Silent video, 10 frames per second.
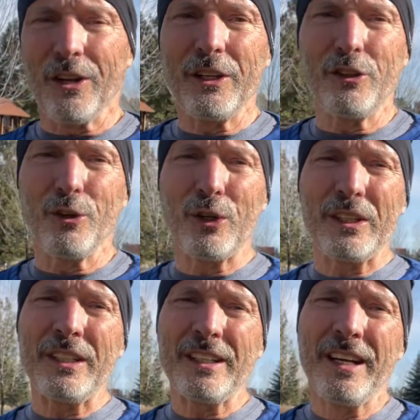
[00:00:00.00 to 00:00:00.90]

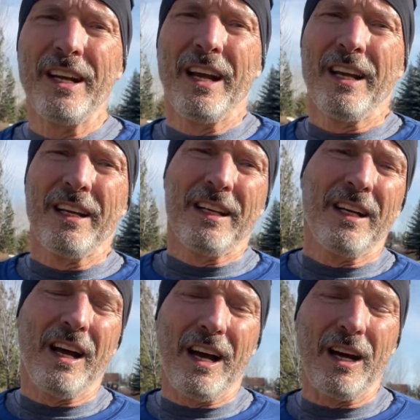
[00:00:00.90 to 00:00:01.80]
doing
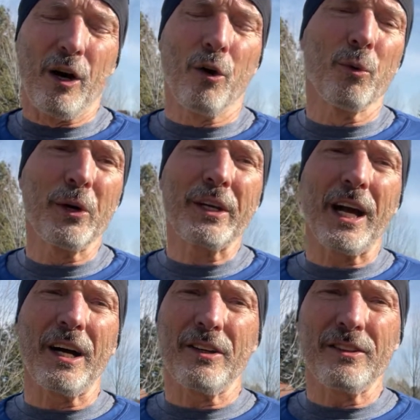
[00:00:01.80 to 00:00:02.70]
a
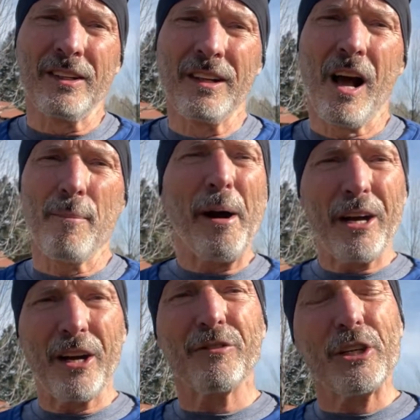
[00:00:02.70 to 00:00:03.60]
workout
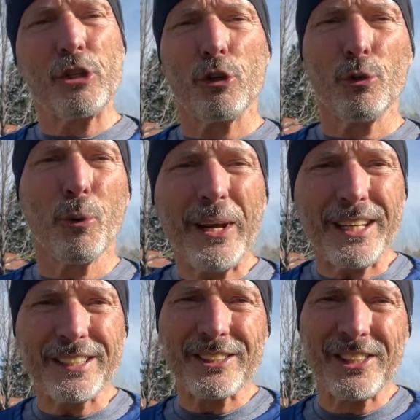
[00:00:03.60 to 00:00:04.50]
about every 2
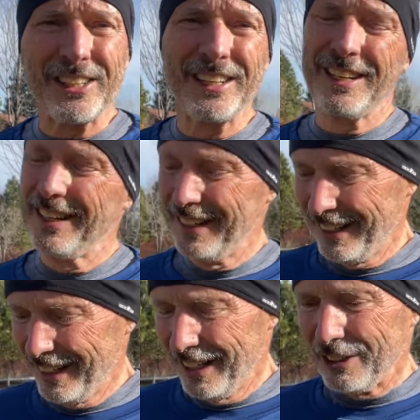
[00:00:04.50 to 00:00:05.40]
weeks.
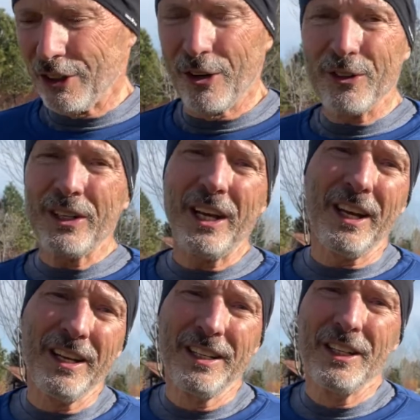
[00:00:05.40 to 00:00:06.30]
So
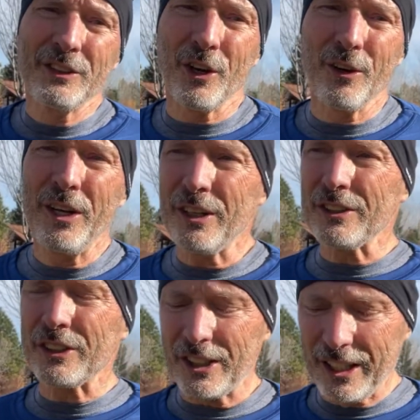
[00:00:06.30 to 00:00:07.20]

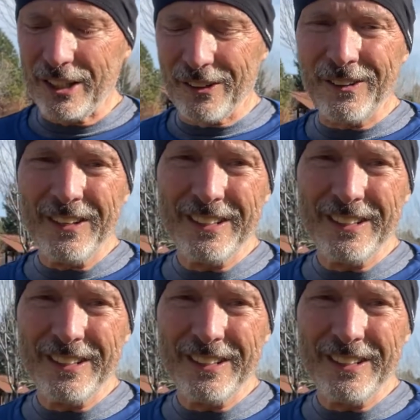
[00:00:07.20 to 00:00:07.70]
here's the deal.